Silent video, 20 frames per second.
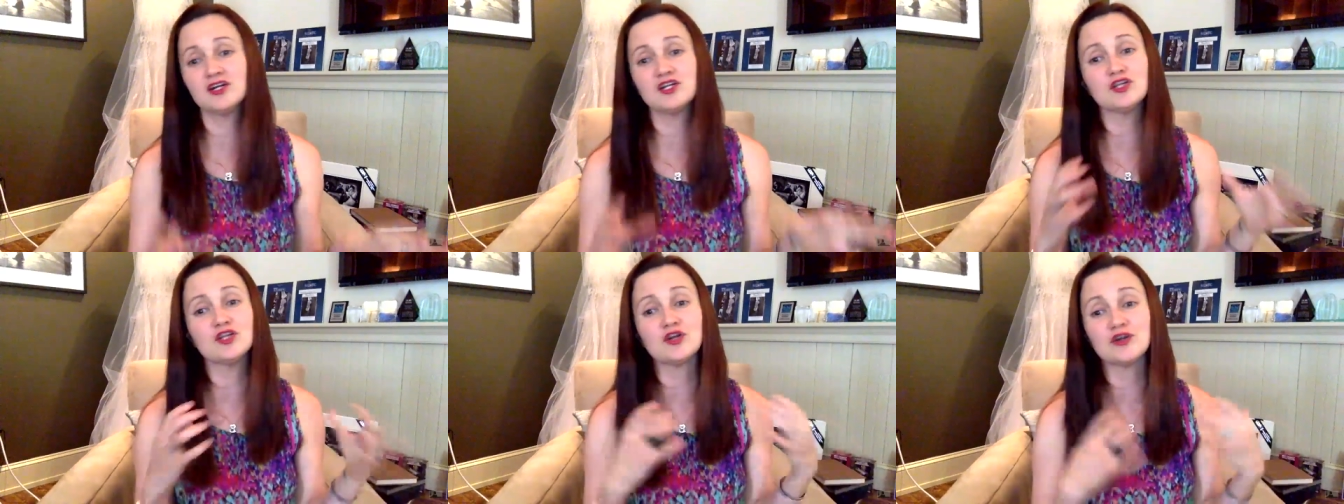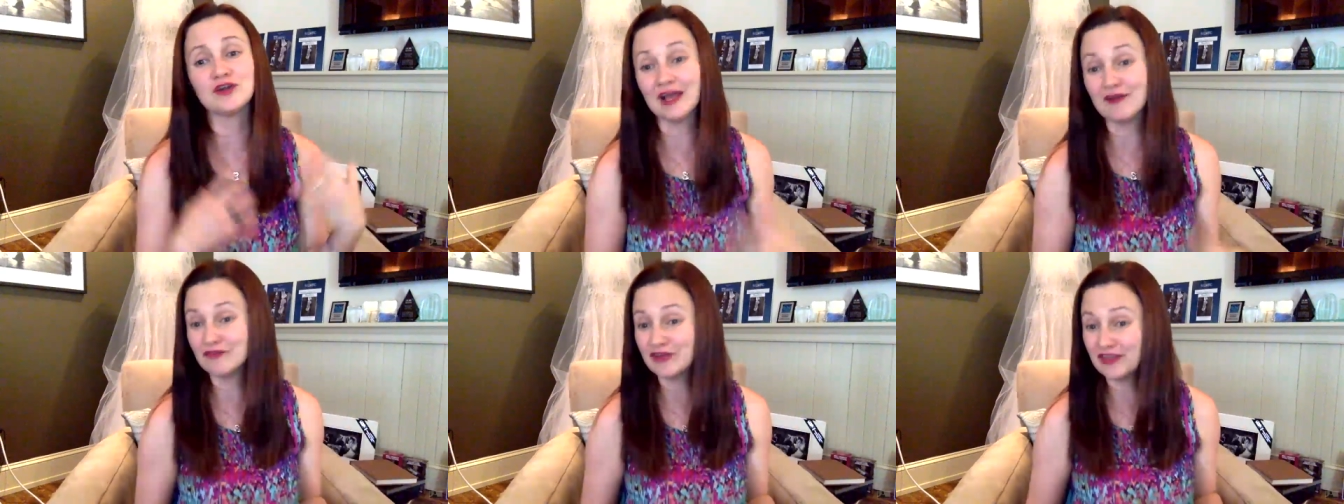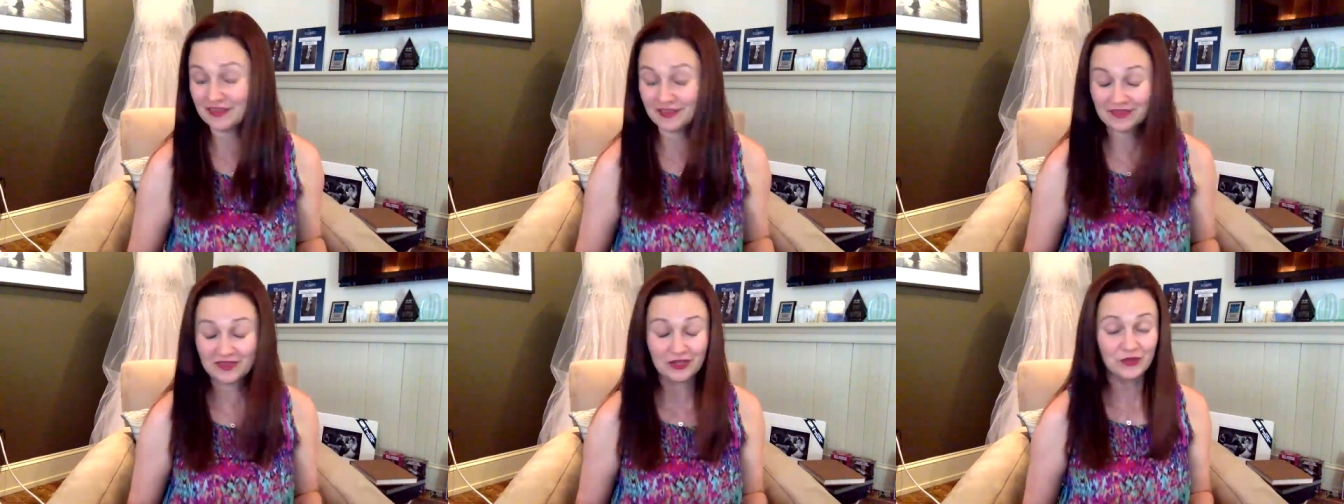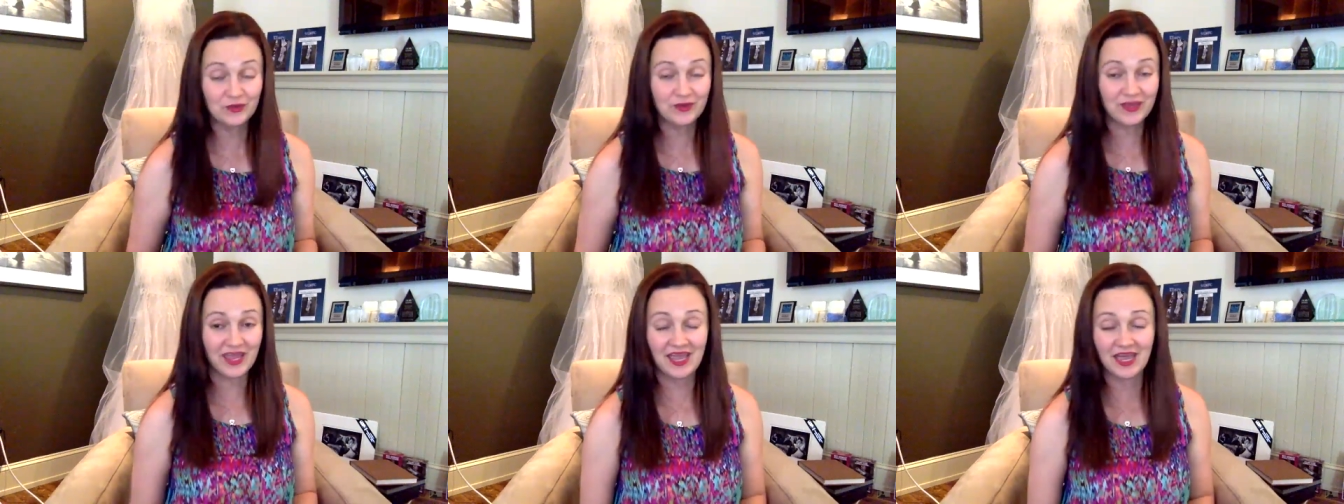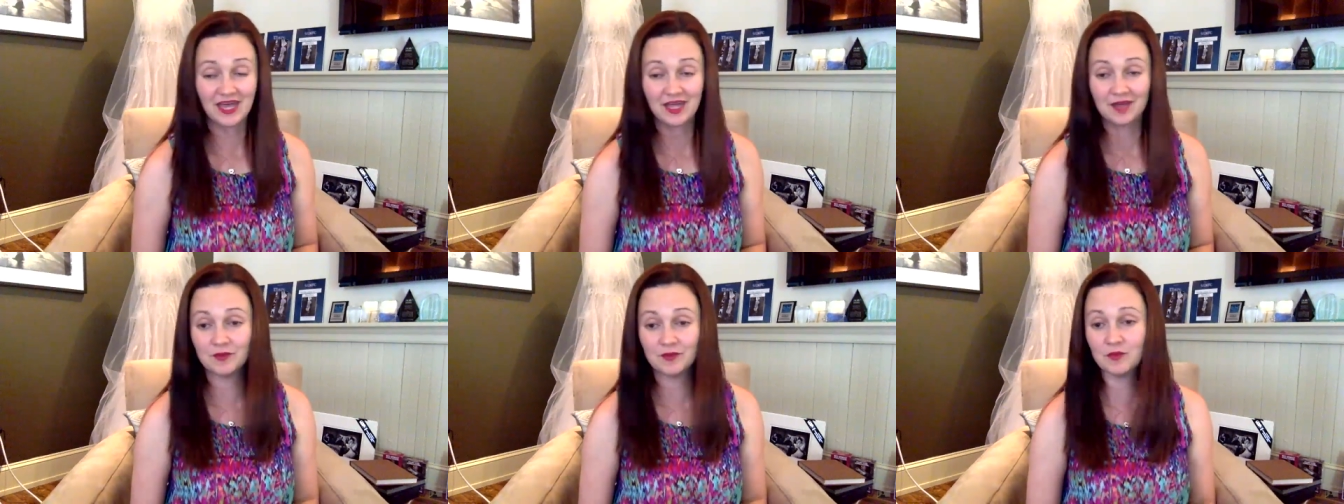Learn everything that you
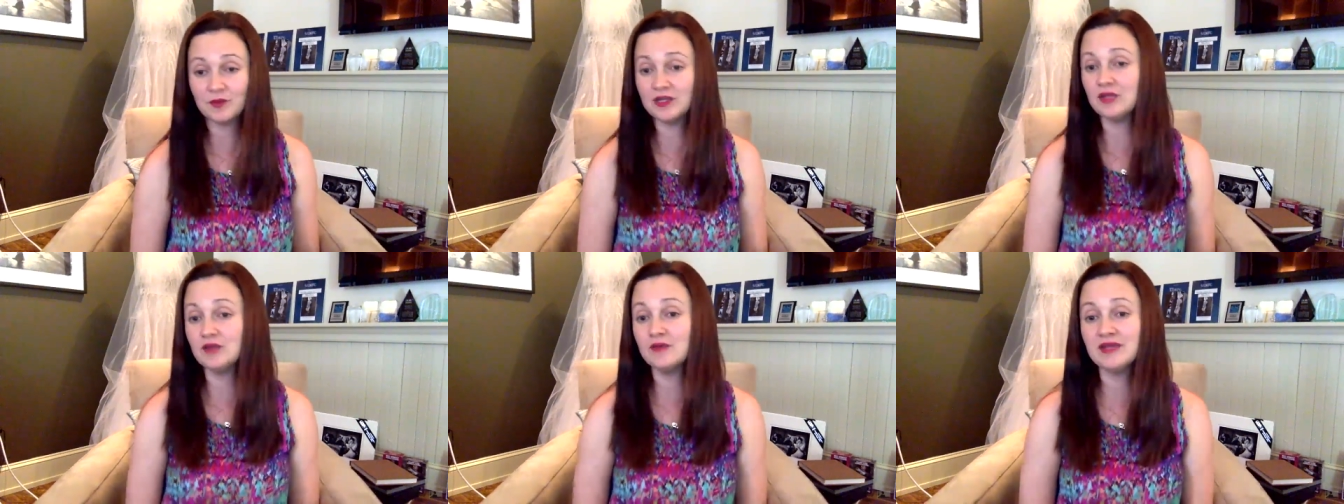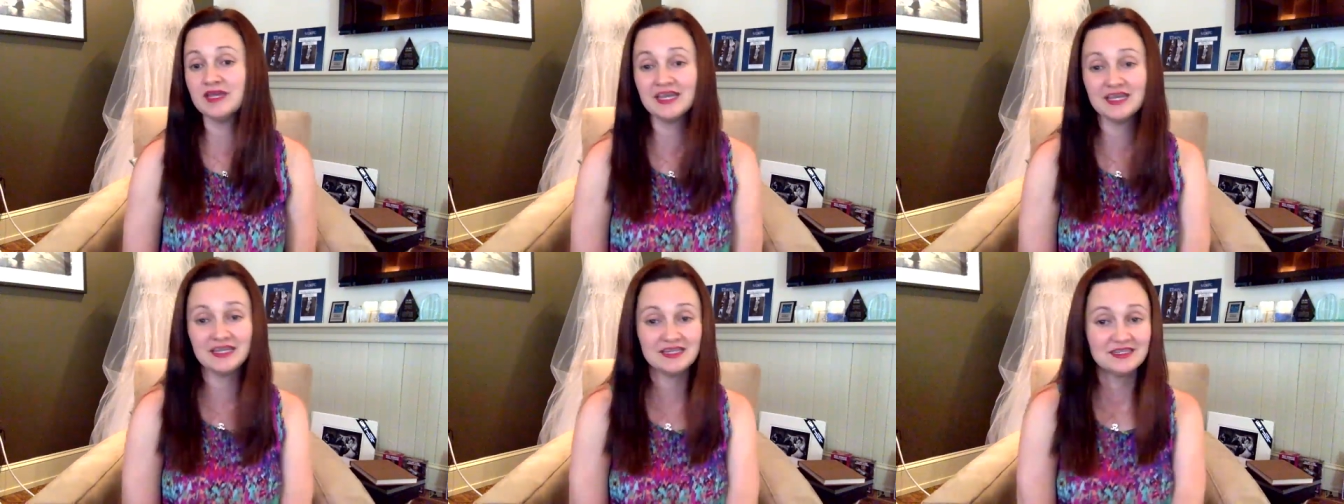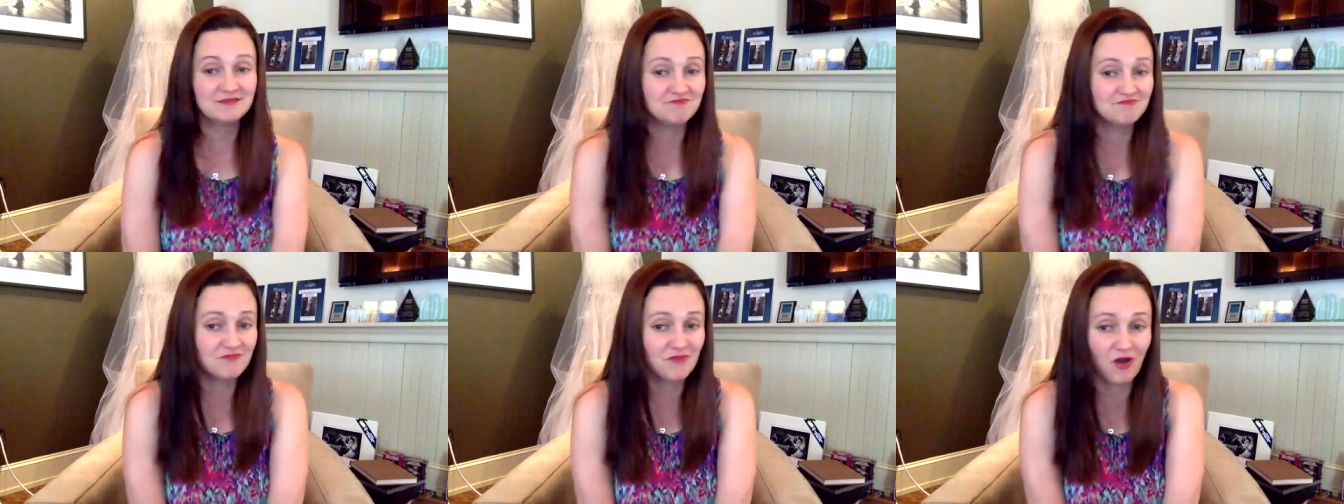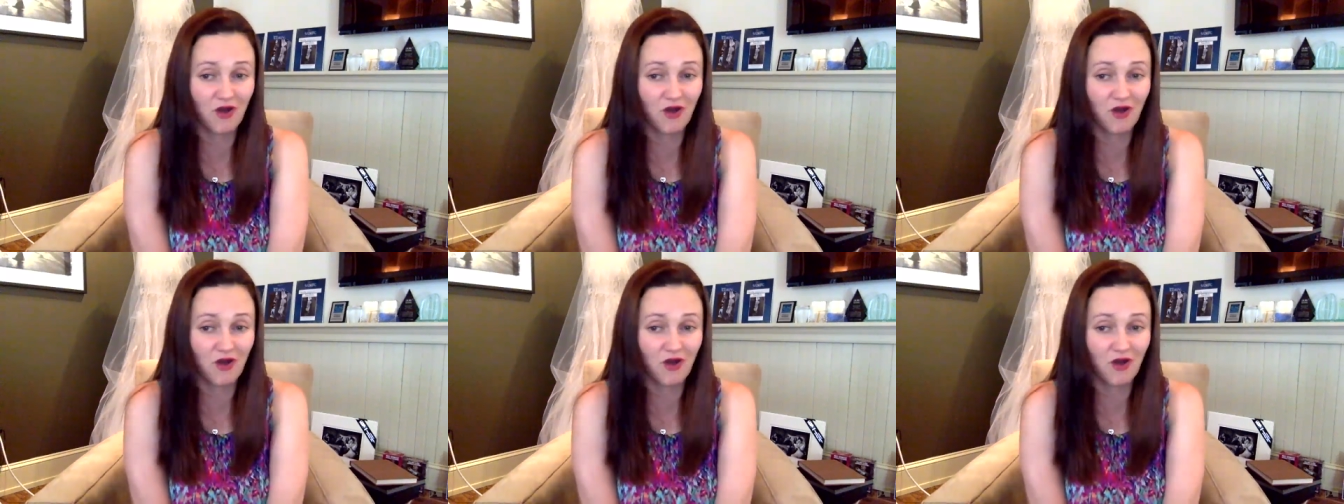can. But when you get